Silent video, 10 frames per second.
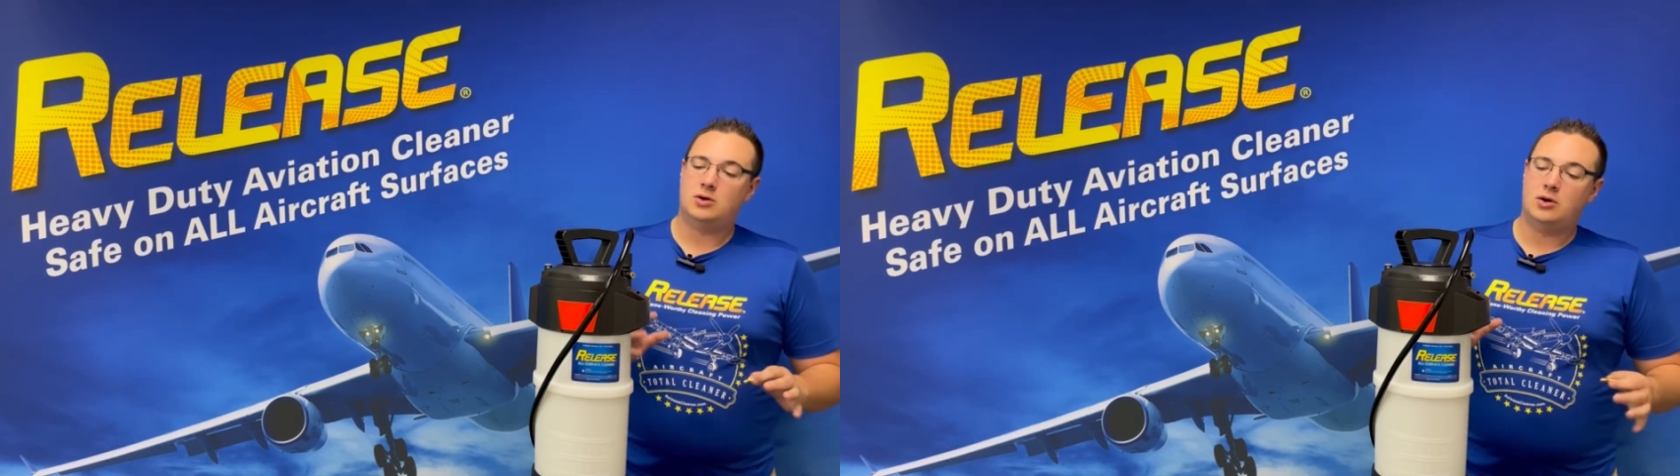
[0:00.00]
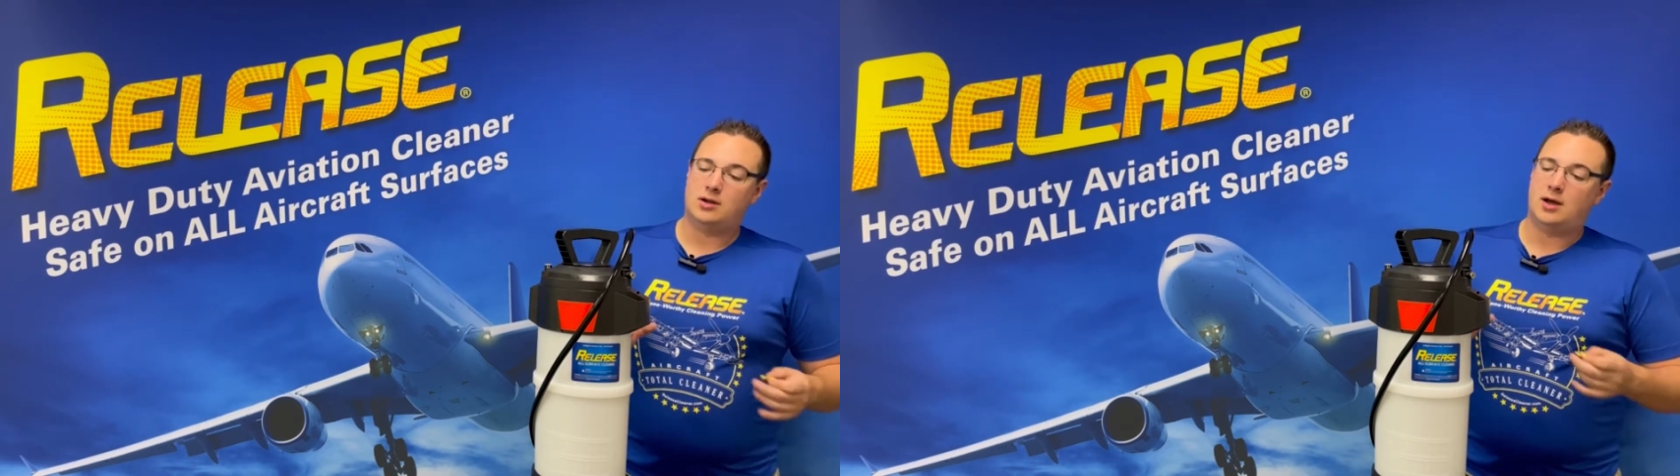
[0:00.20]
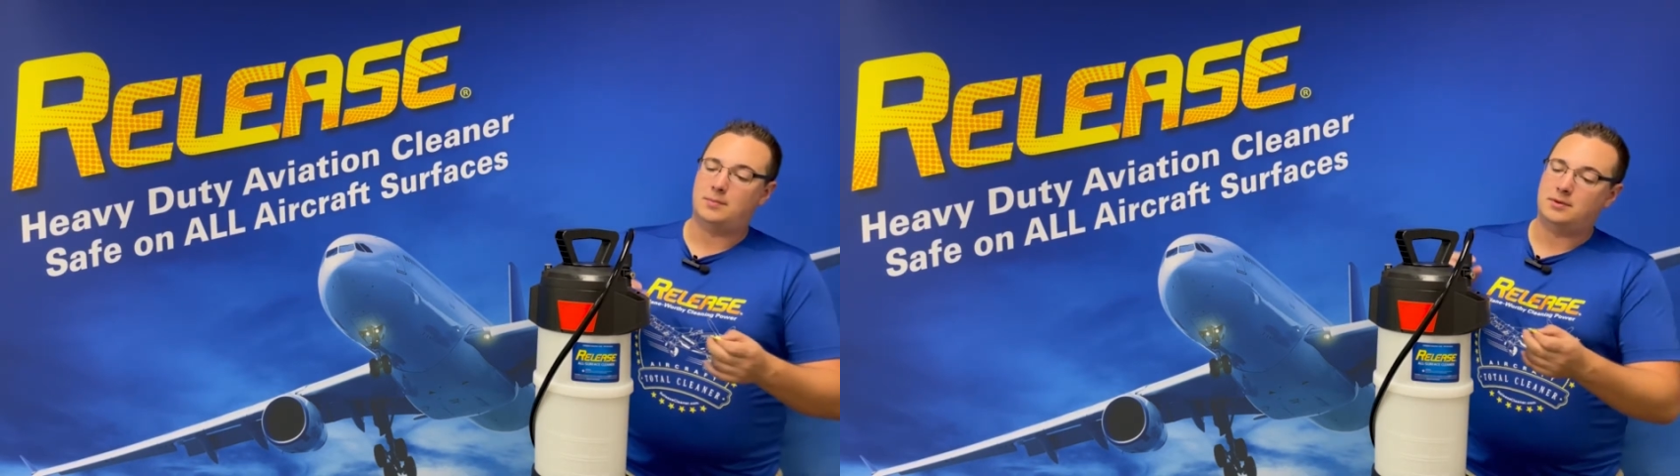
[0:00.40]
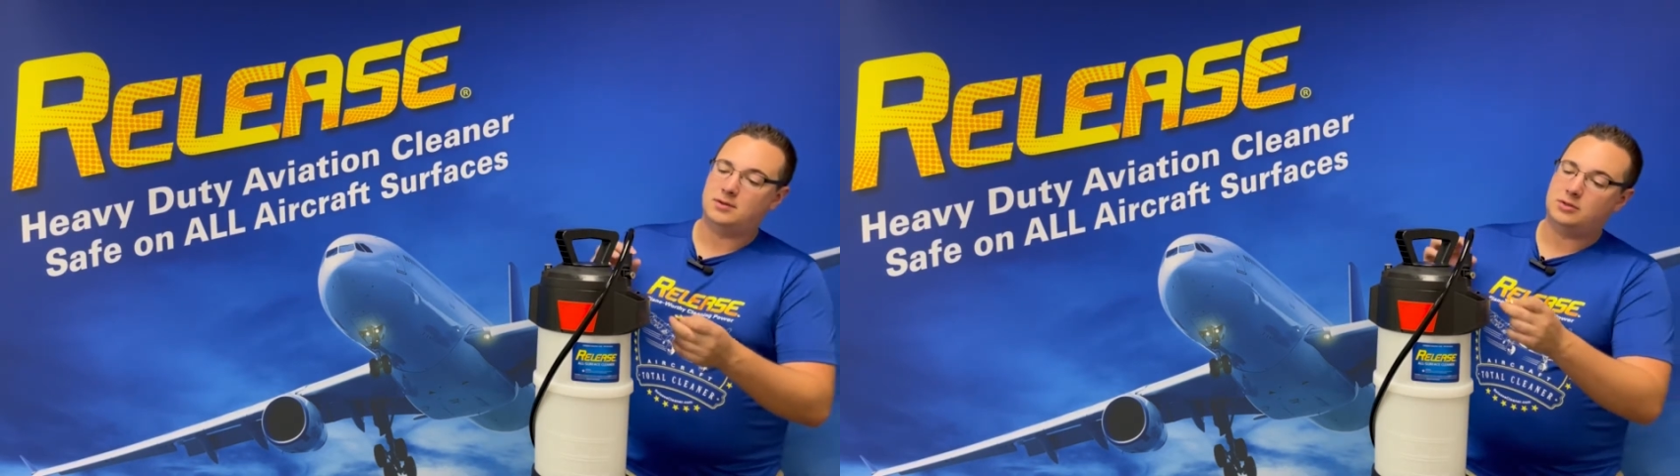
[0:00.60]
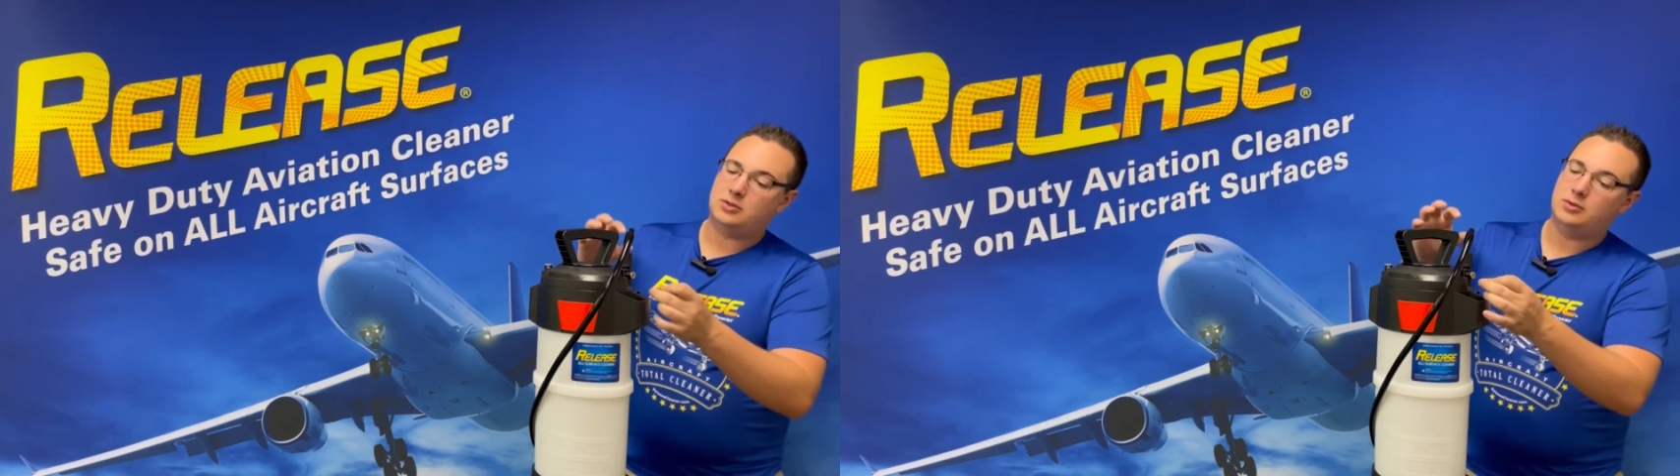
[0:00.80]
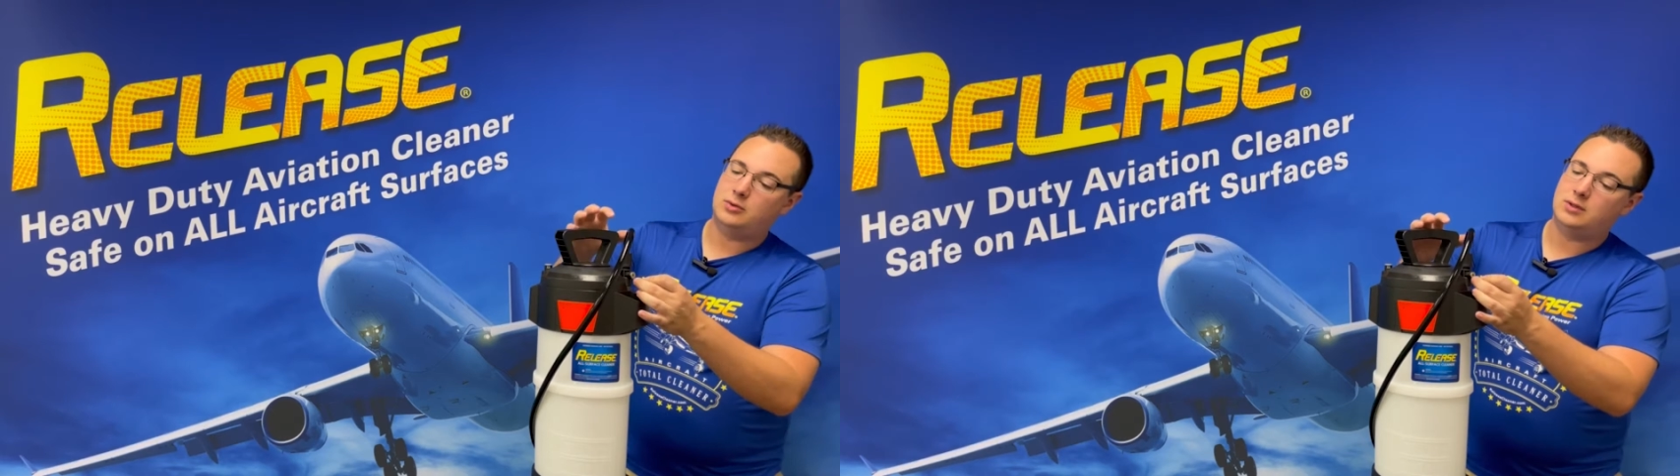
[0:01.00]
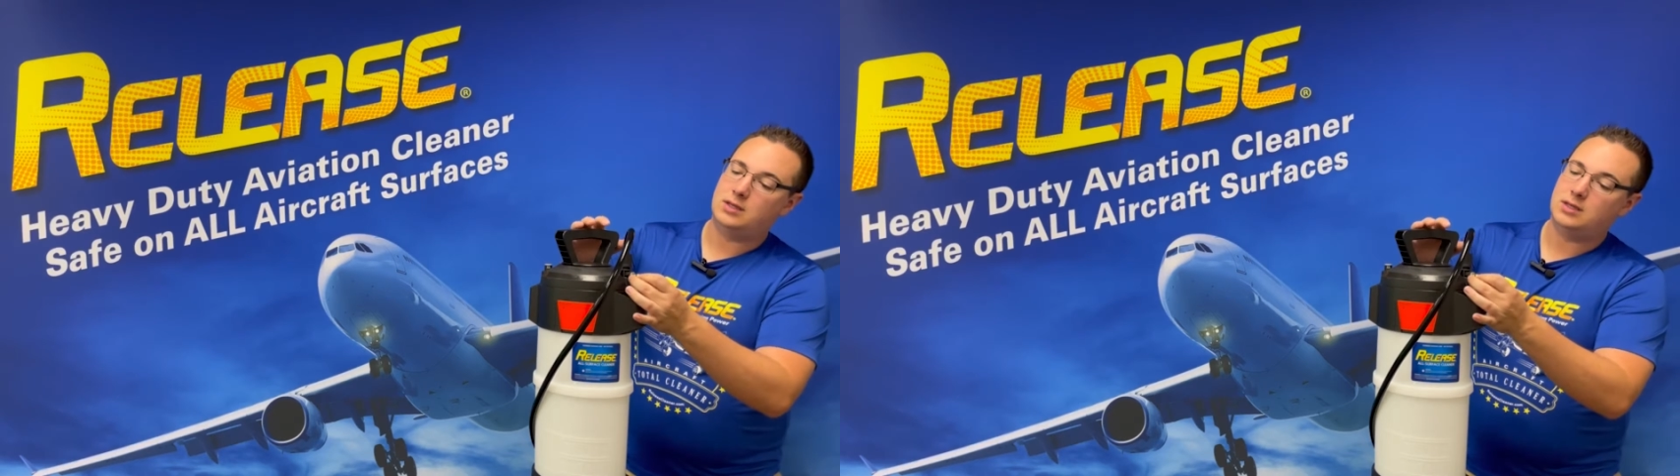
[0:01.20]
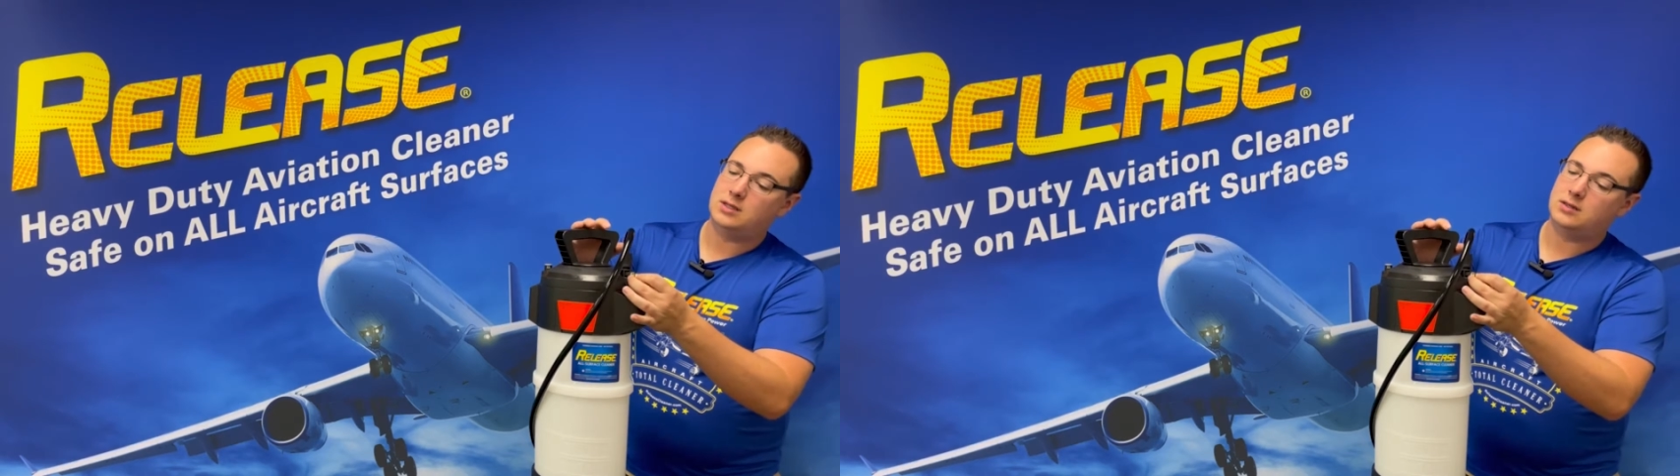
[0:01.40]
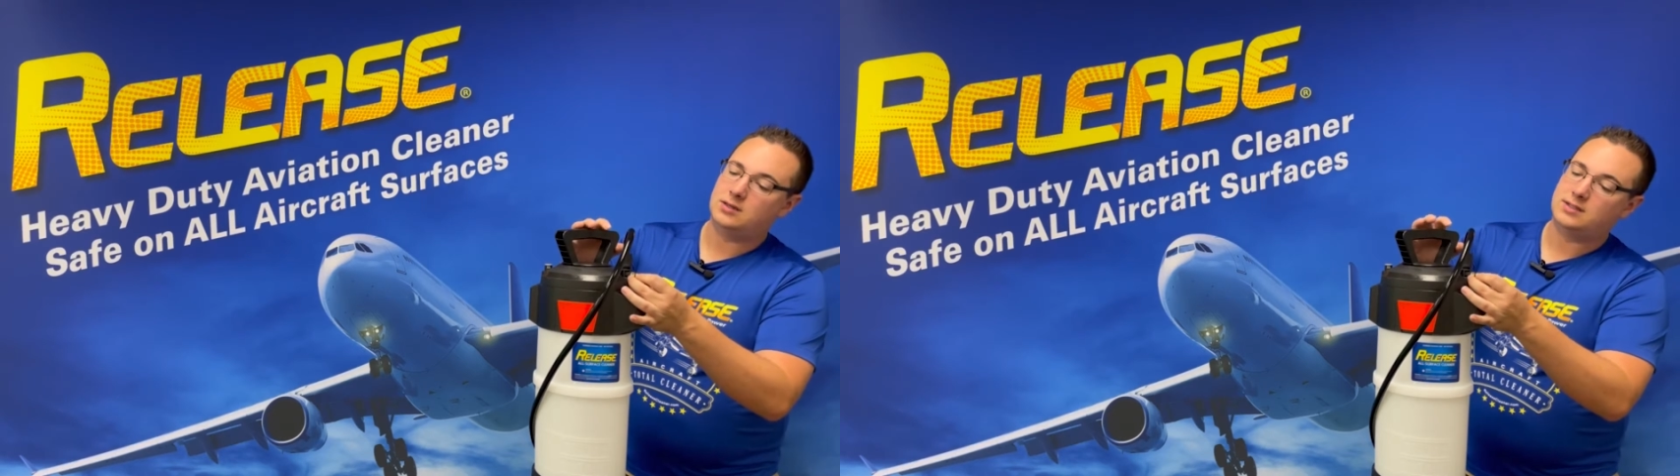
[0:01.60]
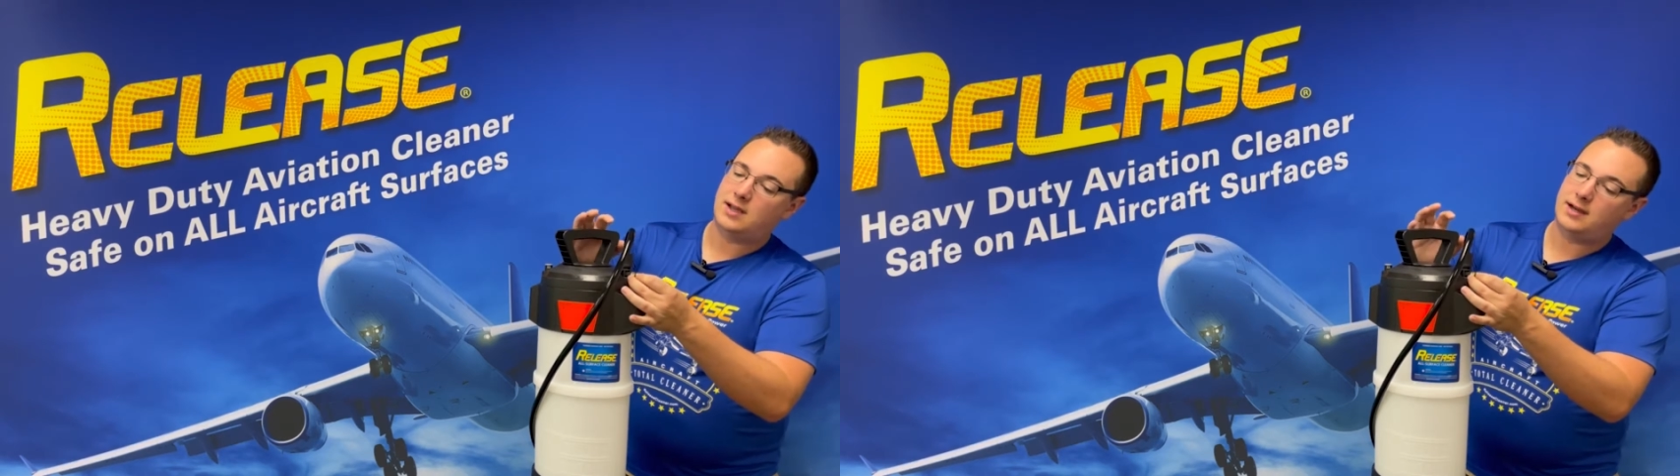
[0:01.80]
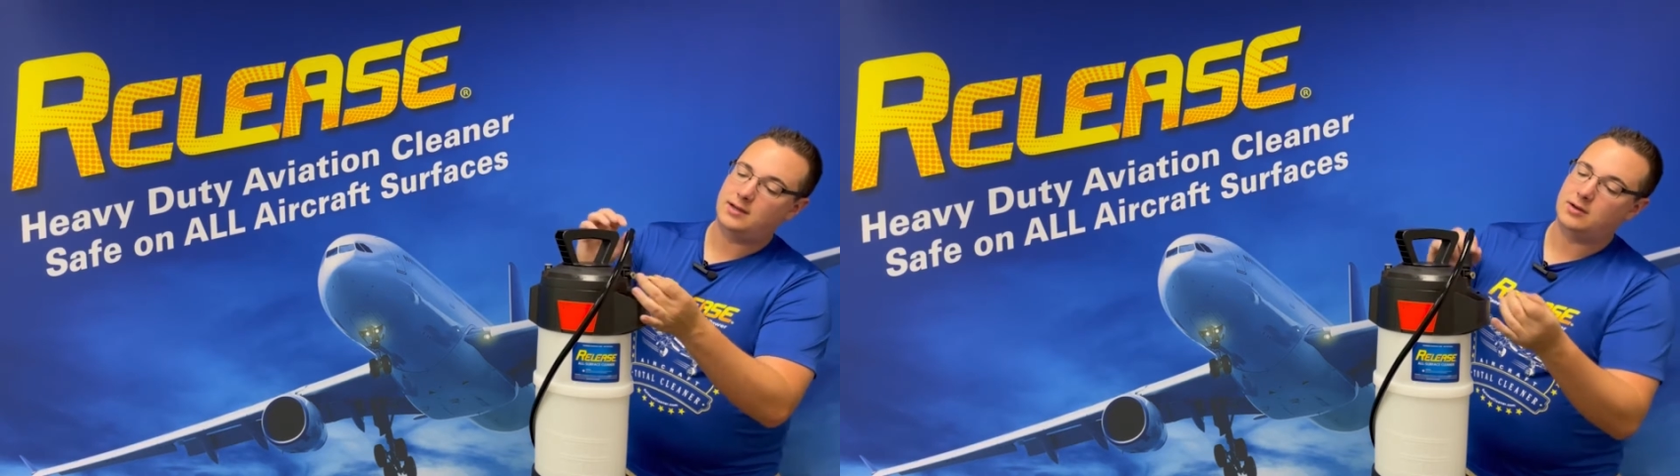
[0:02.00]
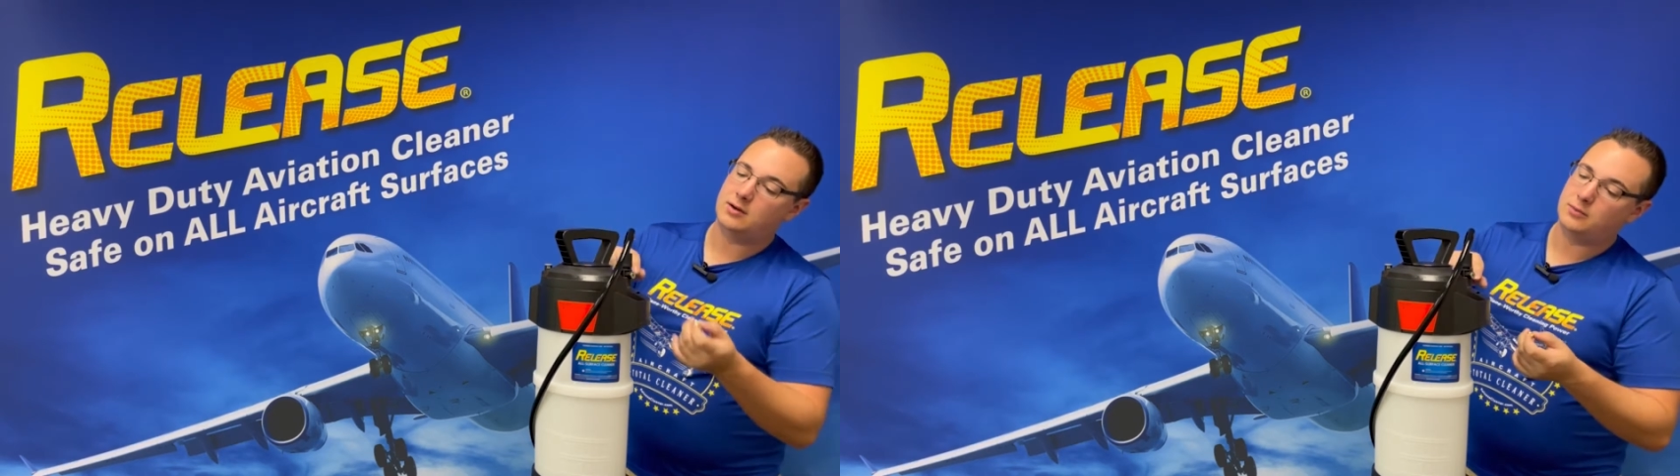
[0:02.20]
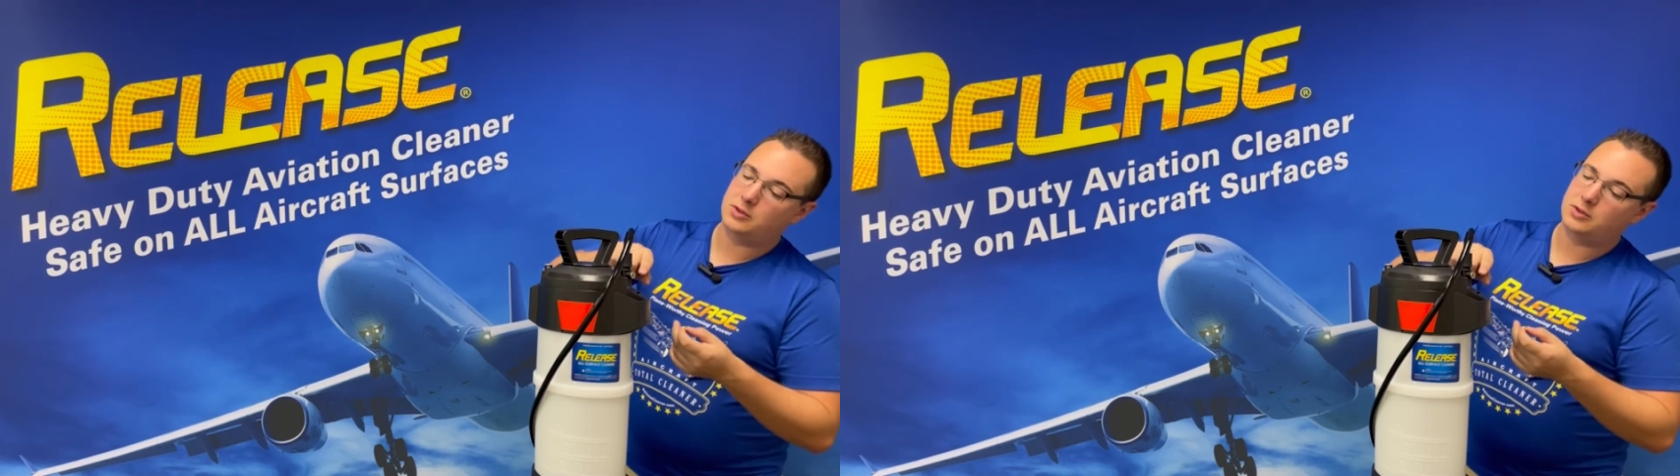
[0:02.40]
hook up to the side here.